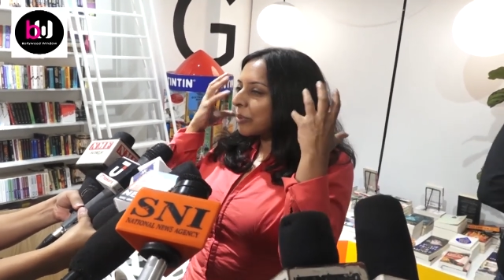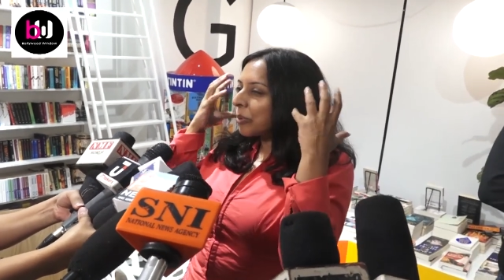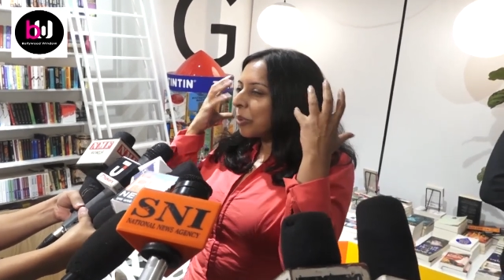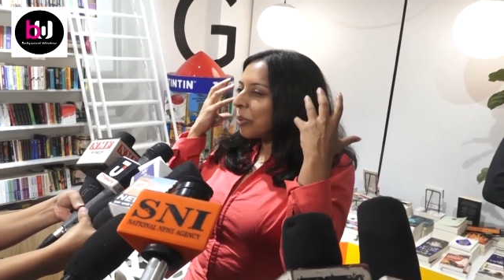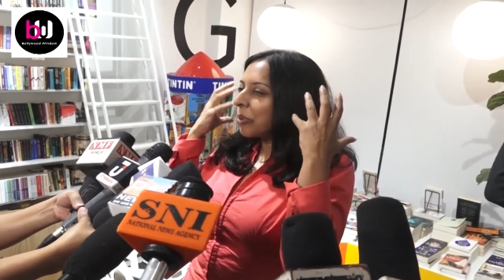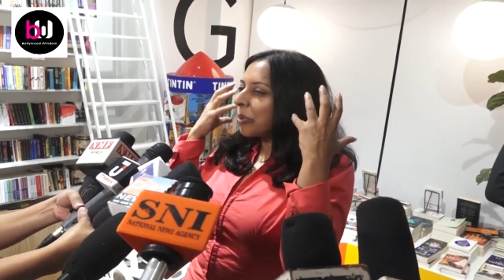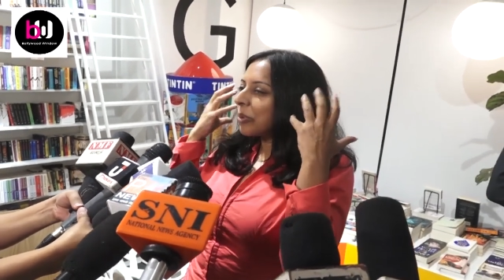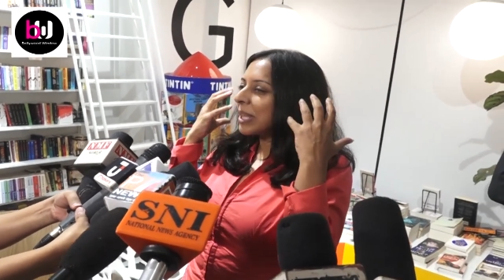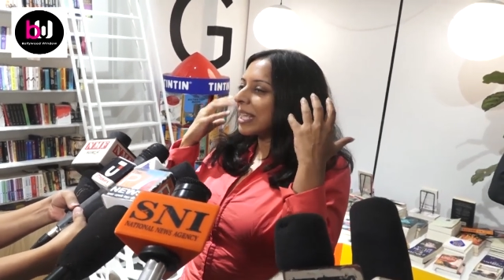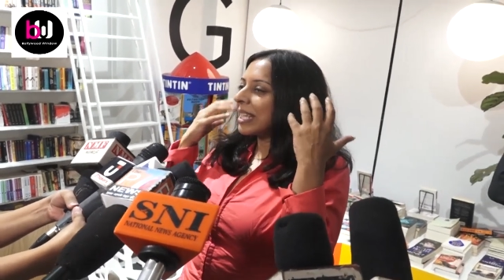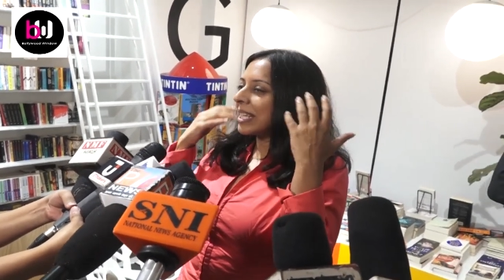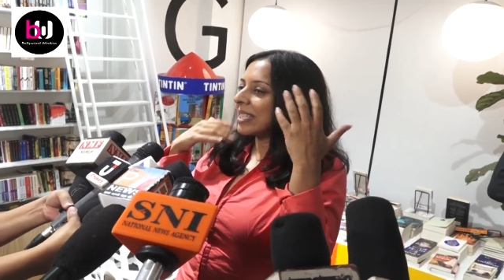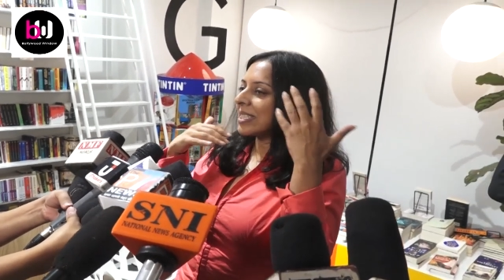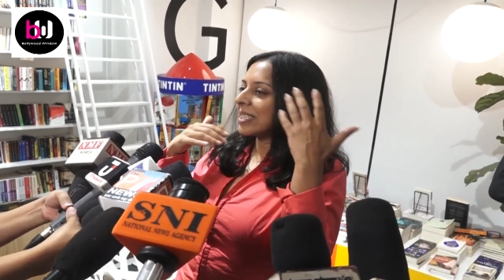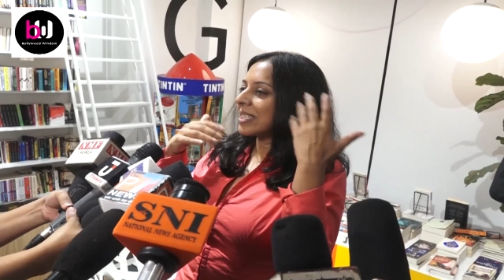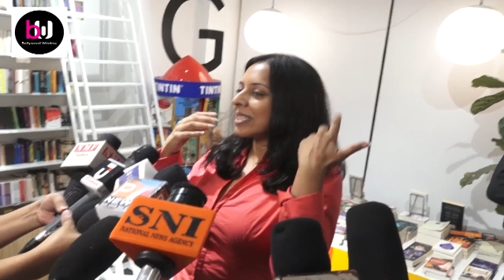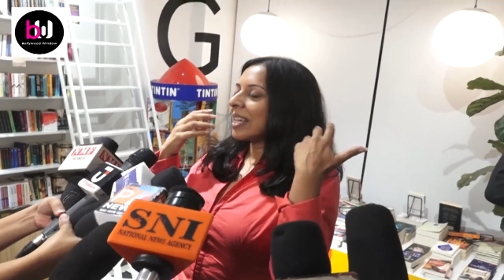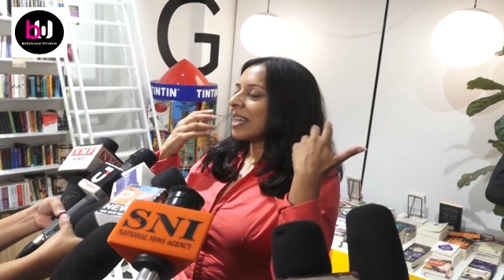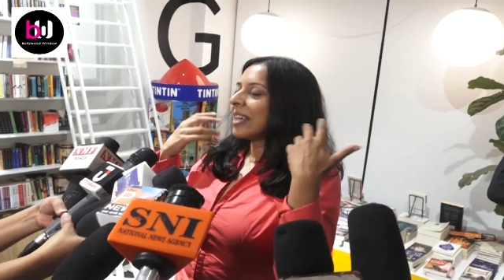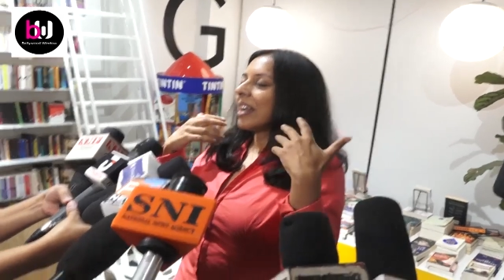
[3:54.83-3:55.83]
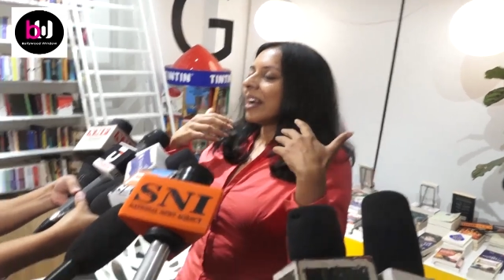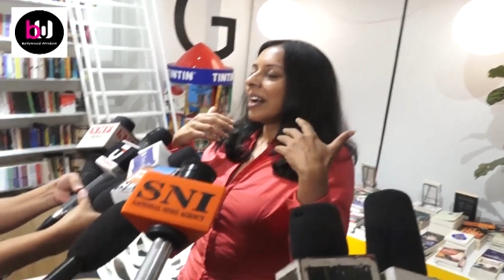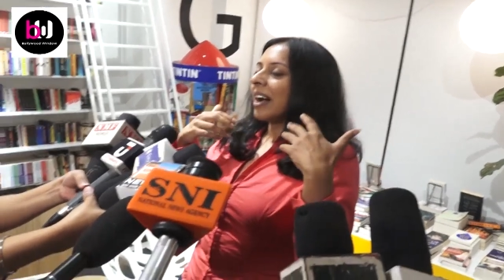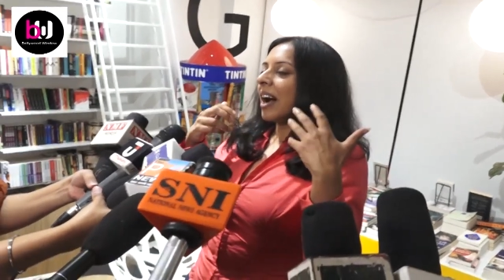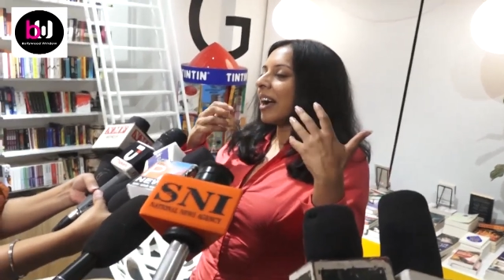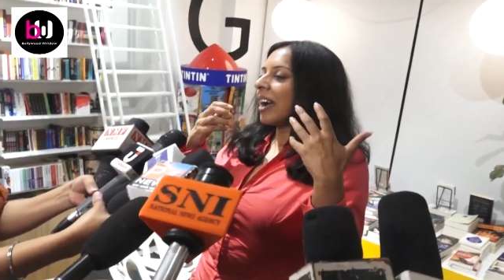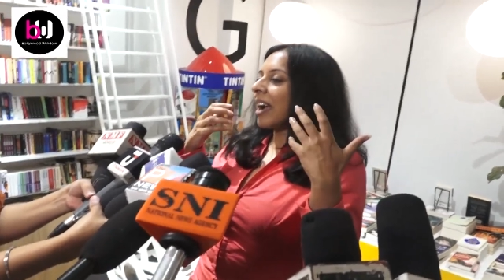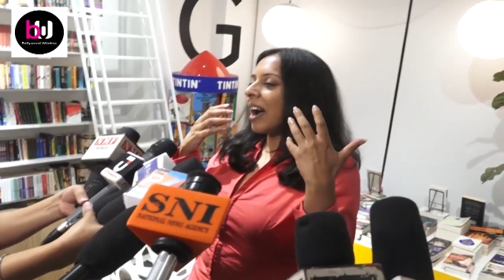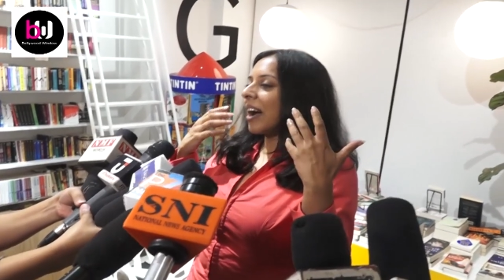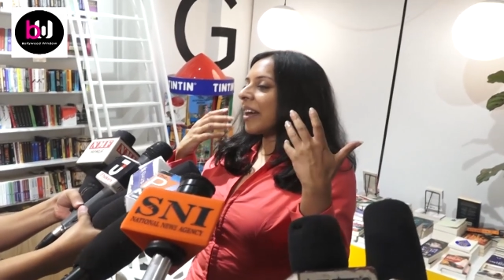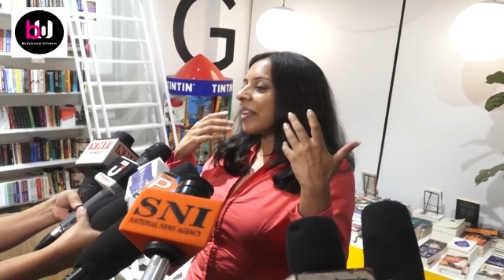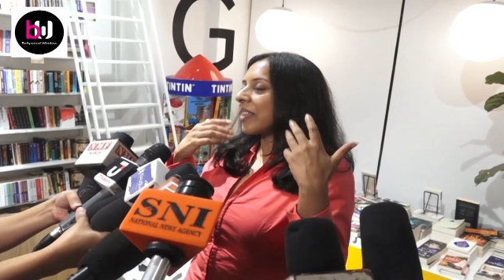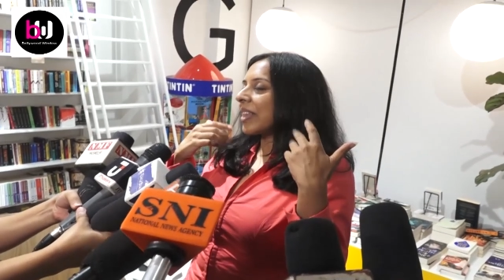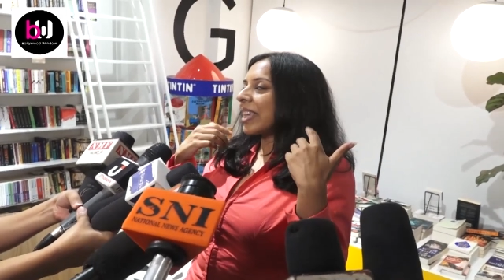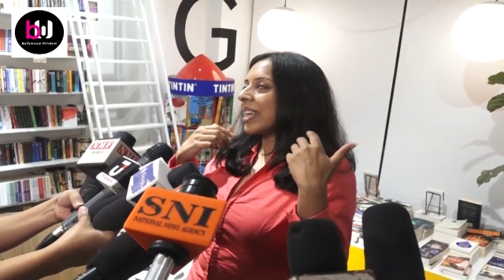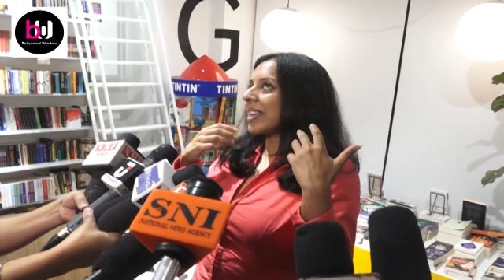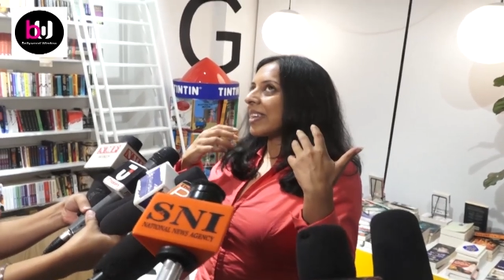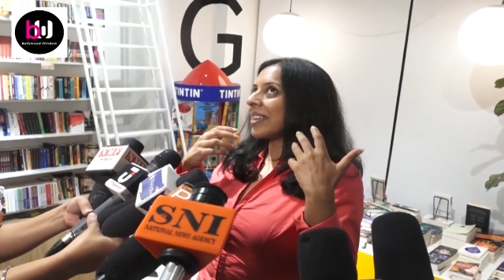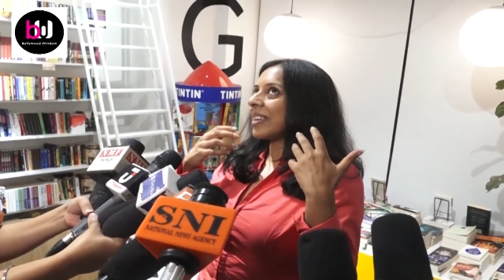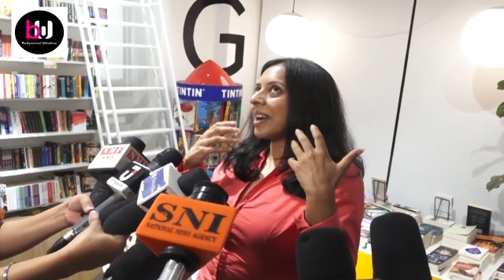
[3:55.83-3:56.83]
all these, I
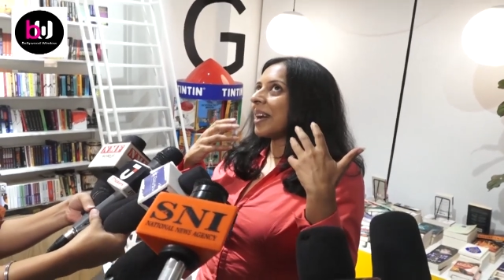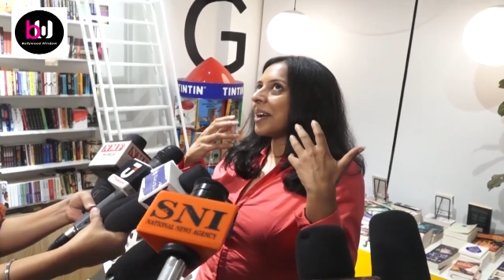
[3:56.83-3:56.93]
think,